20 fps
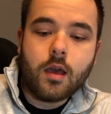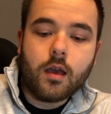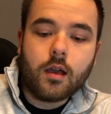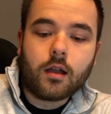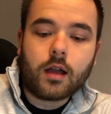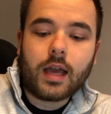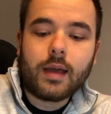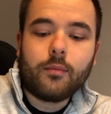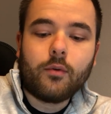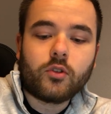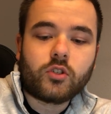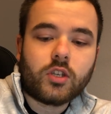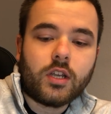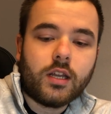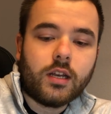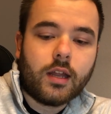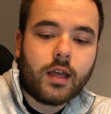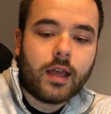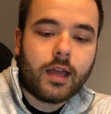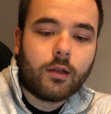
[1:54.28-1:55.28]
cables
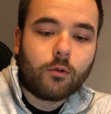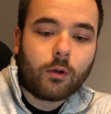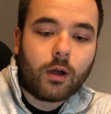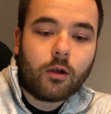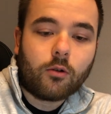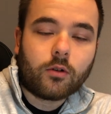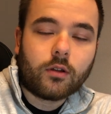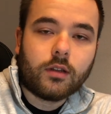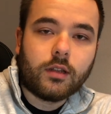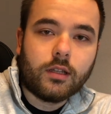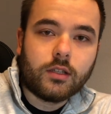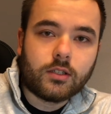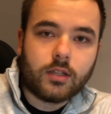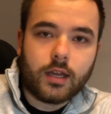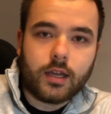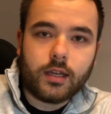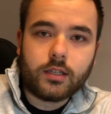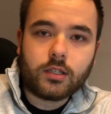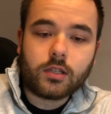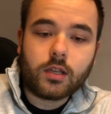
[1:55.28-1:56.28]
in a router these
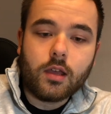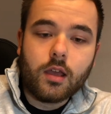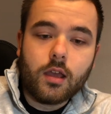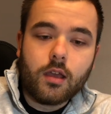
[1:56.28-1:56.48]
days,